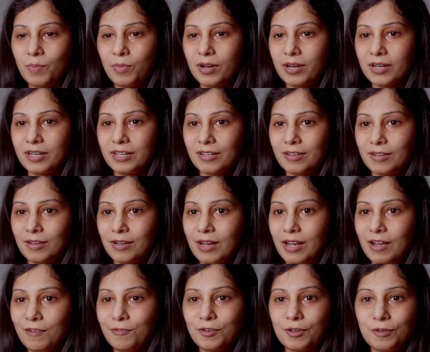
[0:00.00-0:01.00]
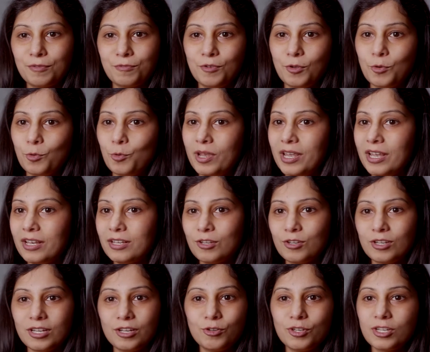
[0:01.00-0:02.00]
But uh, after a few weeks,
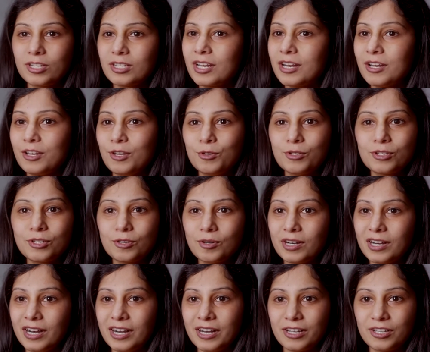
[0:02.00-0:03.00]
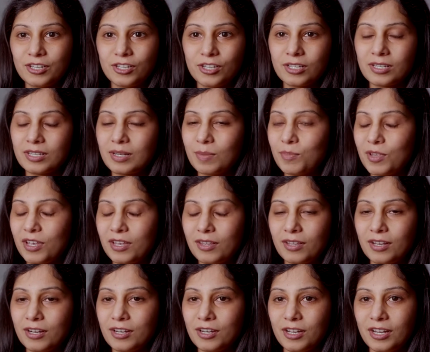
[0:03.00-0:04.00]
you, you, just get used to it, and it's just something
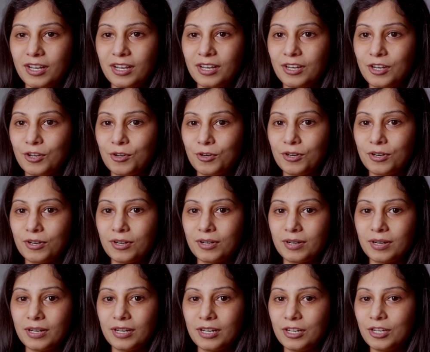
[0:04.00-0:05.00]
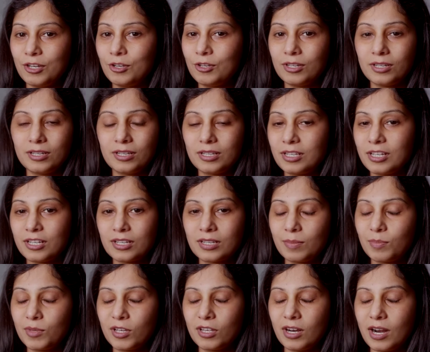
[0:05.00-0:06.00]
that in your, it, it's just
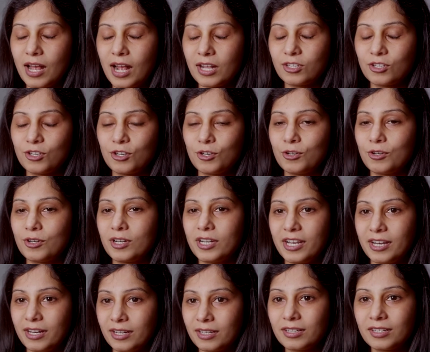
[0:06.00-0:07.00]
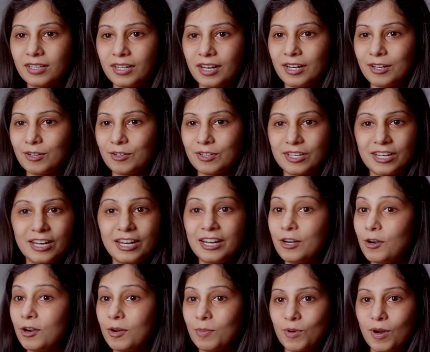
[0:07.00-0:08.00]
something that adds to your routine. And it's really
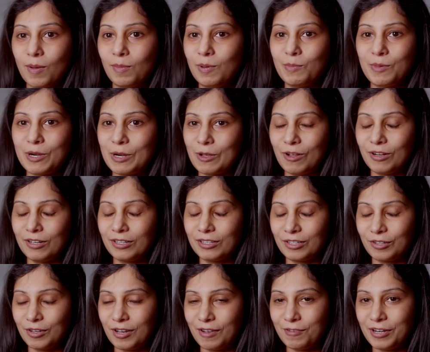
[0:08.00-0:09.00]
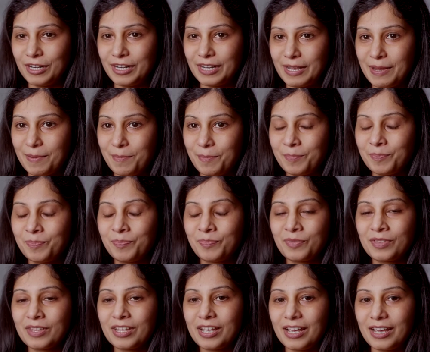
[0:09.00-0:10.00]
not a problem at all. So every time
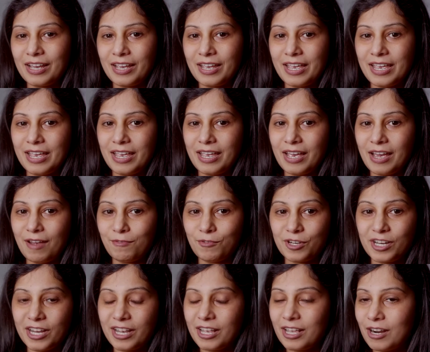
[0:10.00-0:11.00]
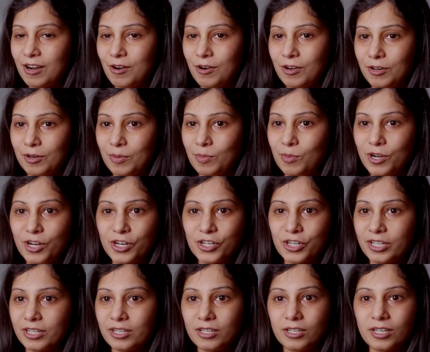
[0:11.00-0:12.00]
I have to take it out or brush,
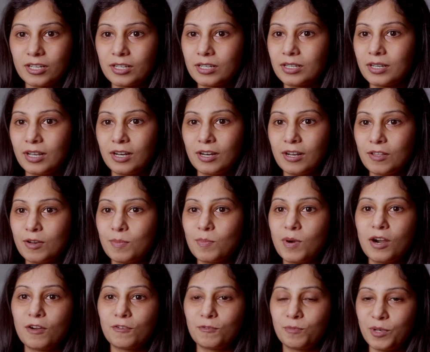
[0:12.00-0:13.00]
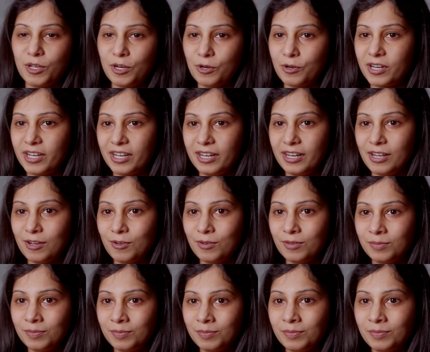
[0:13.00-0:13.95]
it's just another part of my routine now.